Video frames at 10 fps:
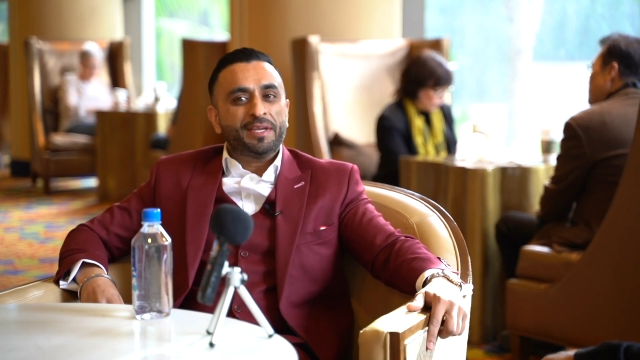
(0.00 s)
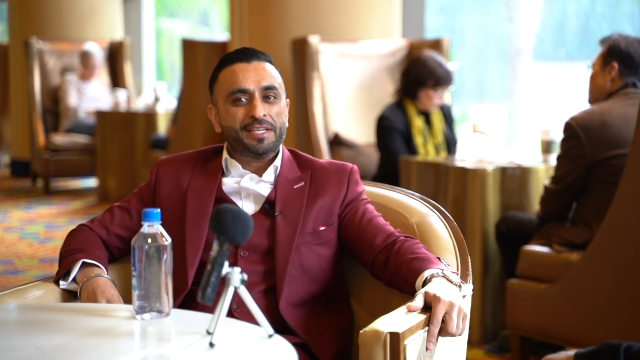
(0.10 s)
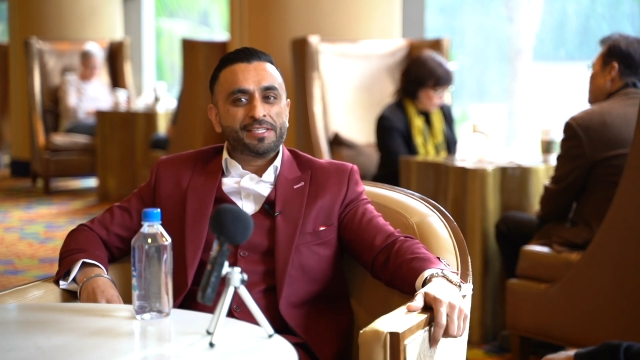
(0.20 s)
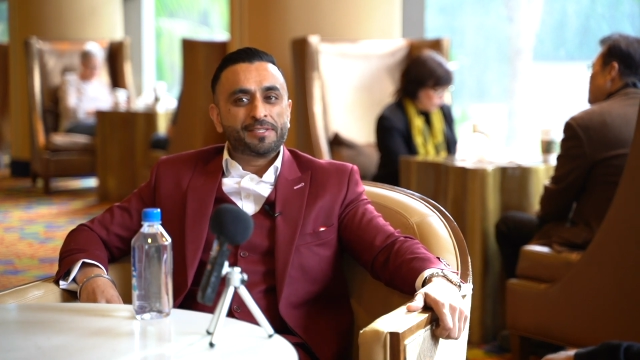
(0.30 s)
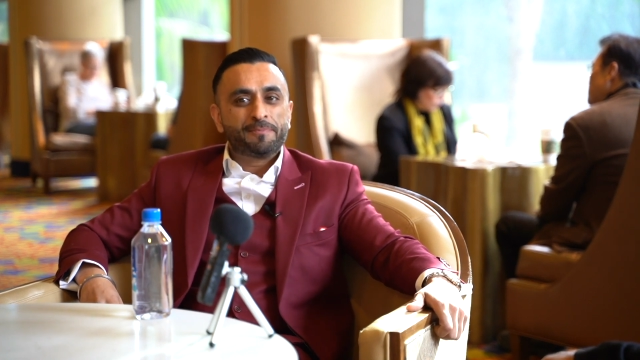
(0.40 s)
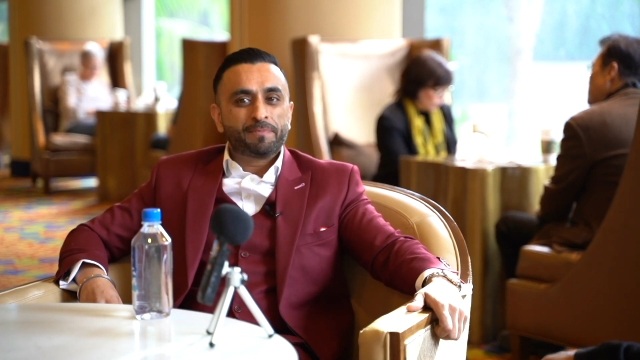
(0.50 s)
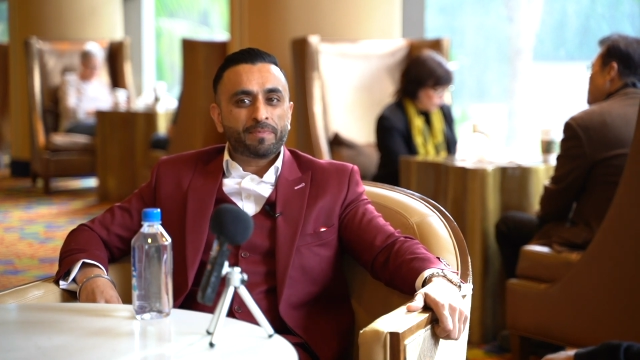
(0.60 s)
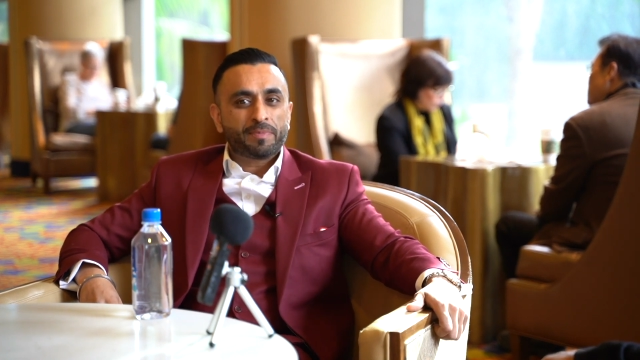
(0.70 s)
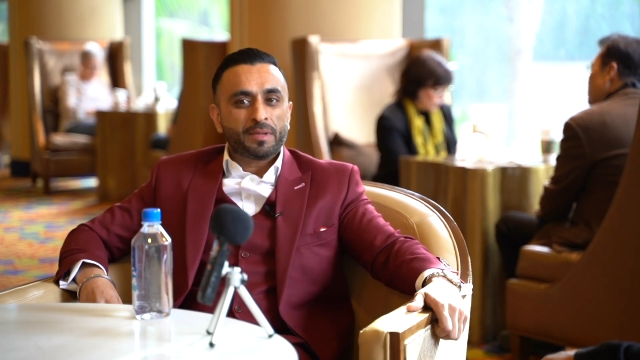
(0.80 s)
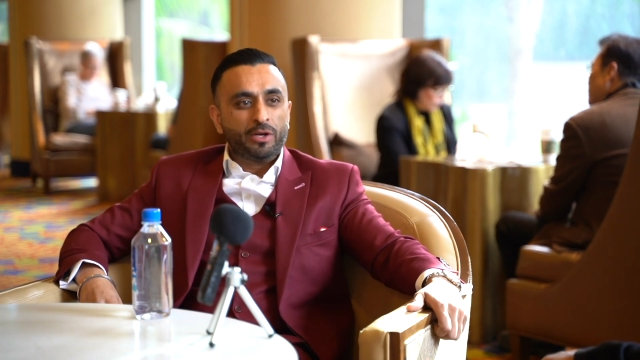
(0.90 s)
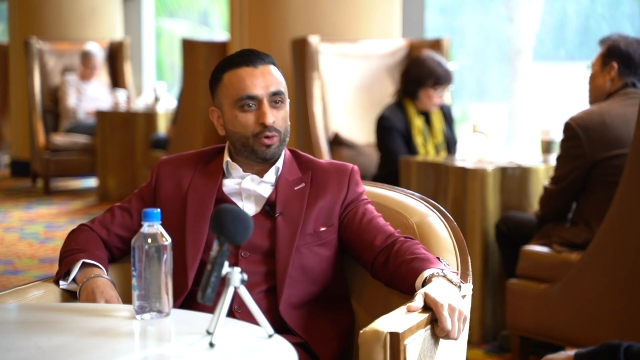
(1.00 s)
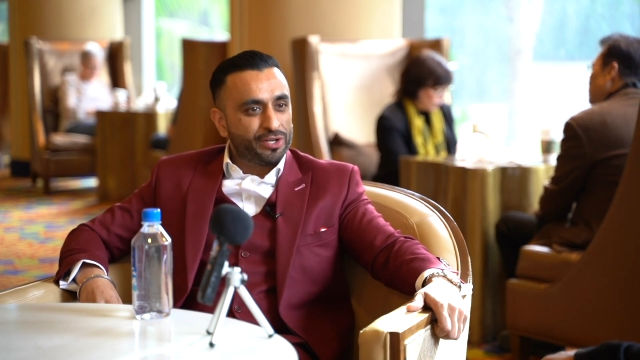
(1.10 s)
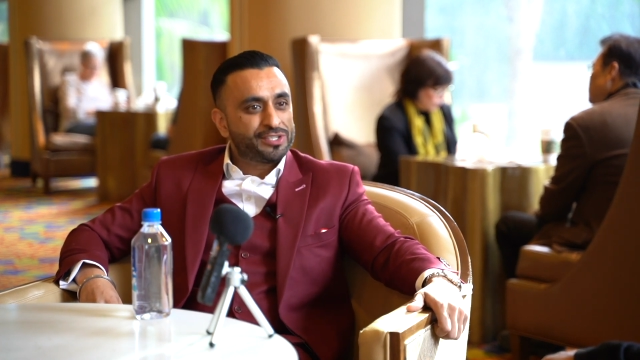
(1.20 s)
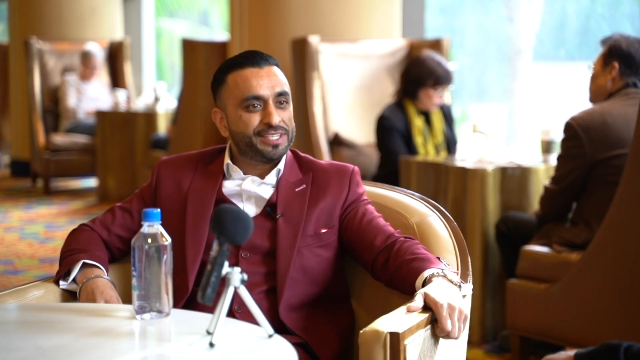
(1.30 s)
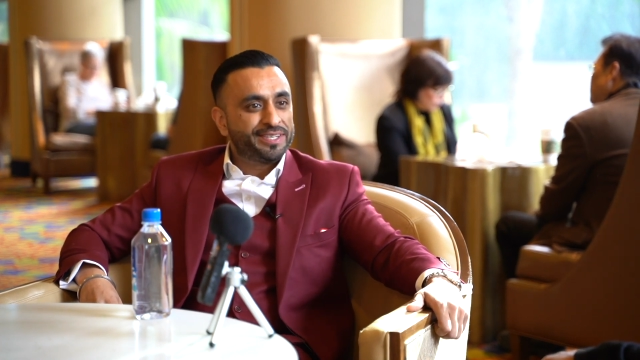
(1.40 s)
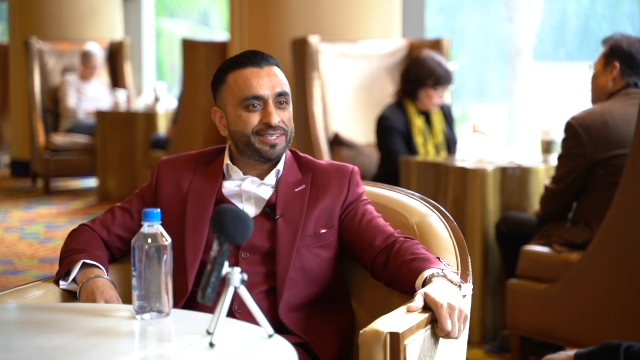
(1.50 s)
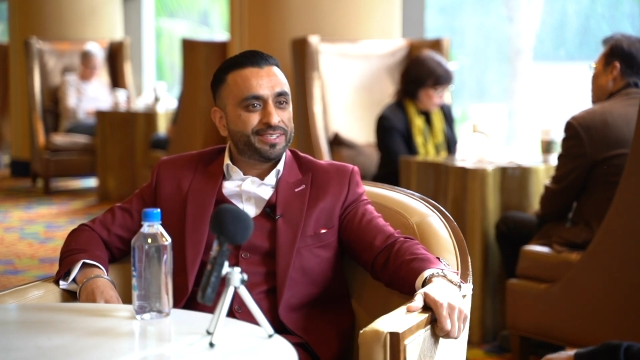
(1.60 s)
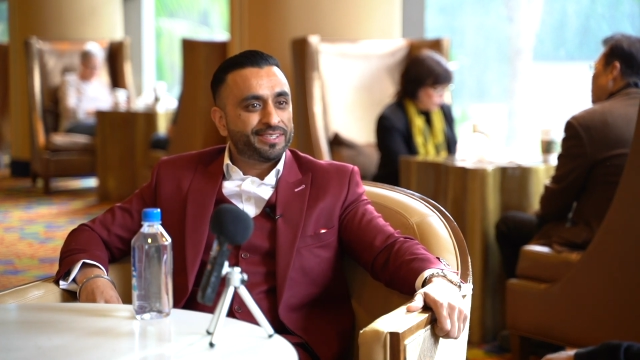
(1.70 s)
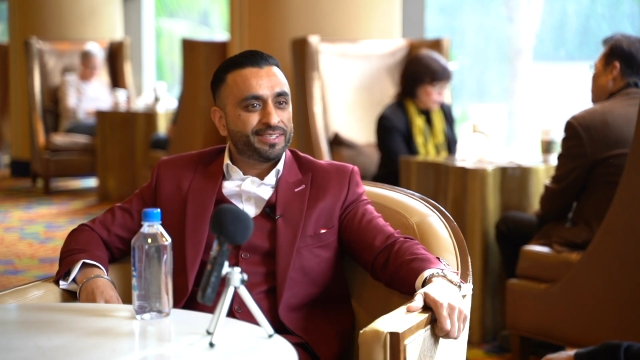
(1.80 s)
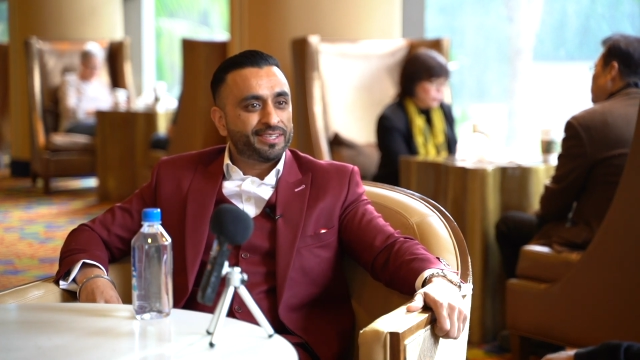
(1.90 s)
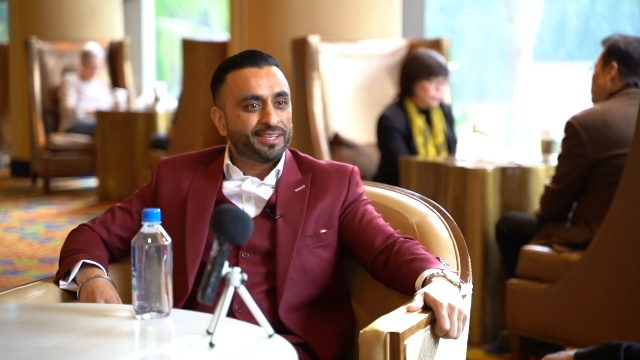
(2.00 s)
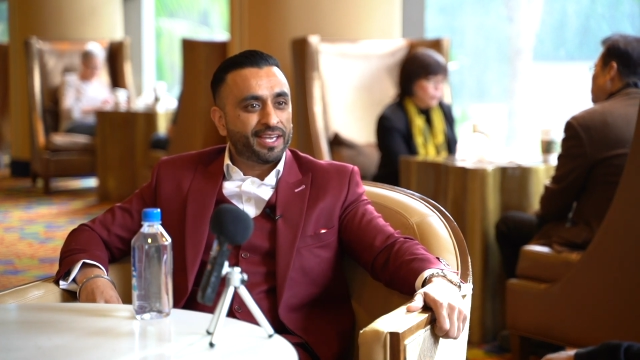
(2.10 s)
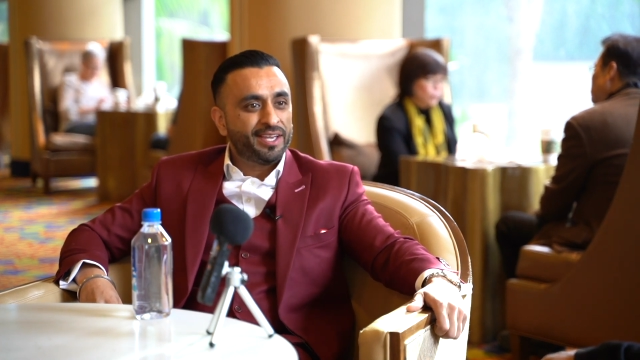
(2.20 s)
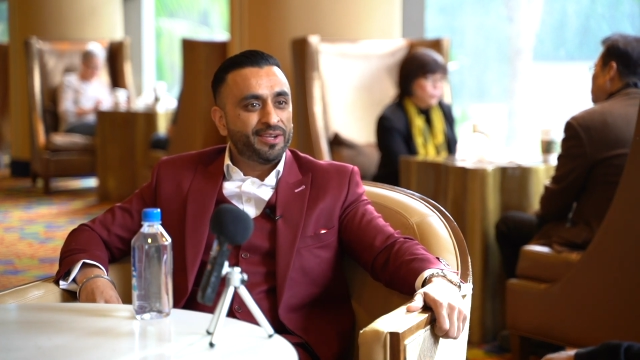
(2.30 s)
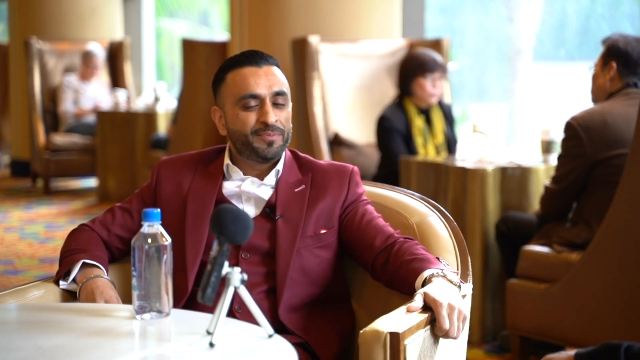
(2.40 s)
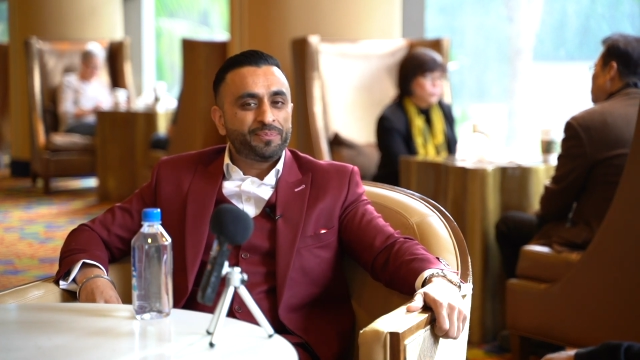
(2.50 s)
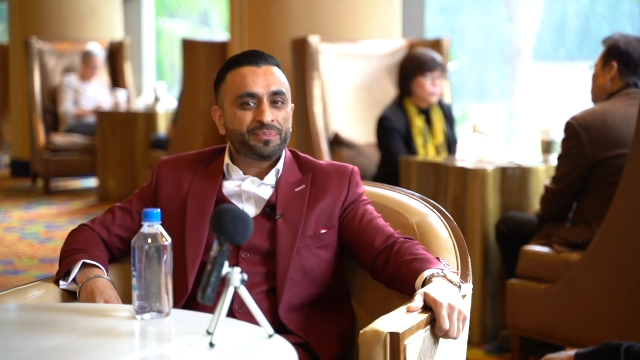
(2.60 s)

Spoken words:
is loyalty. Okay?